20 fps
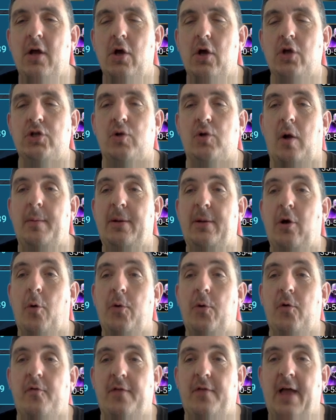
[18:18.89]
So I'll be going
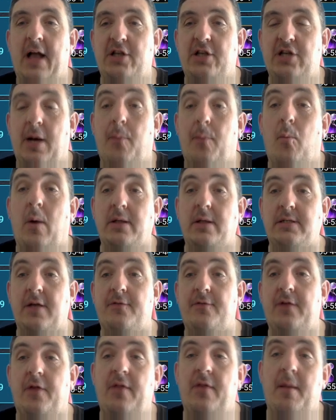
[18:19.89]
over that champ once I've
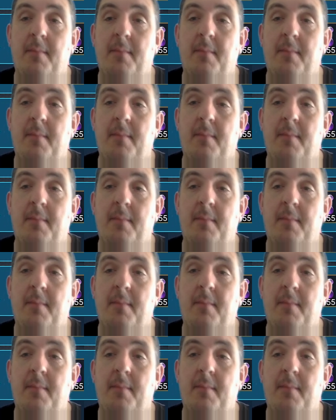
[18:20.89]
done their